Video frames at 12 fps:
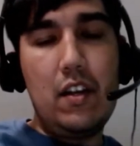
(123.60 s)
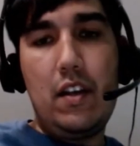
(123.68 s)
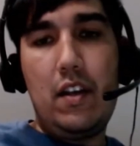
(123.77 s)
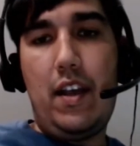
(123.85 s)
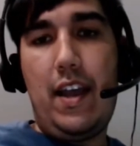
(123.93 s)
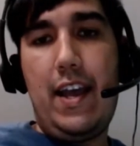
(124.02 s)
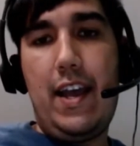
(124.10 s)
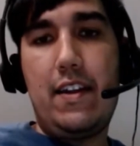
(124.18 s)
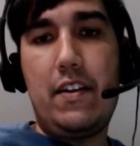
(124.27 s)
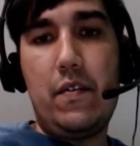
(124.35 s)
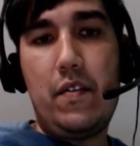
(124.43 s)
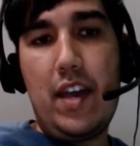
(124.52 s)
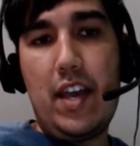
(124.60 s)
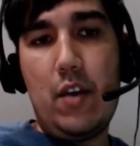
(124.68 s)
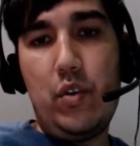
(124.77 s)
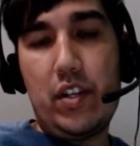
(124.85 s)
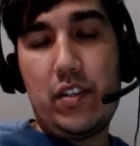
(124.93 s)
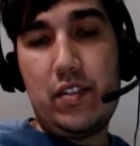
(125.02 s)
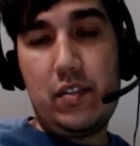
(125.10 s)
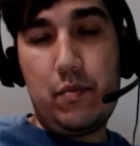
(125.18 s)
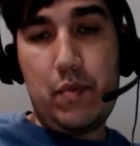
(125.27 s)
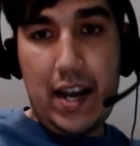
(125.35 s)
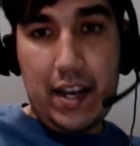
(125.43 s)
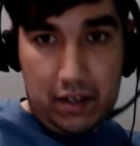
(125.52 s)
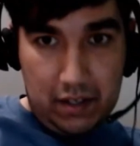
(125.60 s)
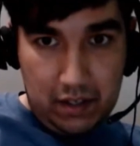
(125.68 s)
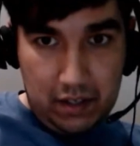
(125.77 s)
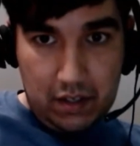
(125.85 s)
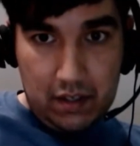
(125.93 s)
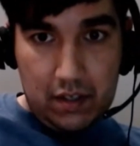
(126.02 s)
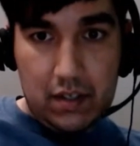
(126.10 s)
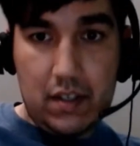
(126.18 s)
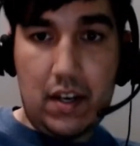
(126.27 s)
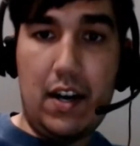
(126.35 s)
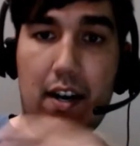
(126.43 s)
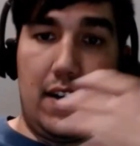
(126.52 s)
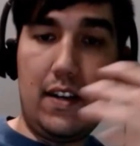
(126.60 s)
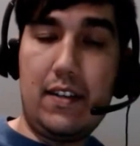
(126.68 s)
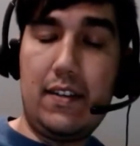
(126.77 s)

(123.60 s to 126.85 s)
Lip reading: and they will expire on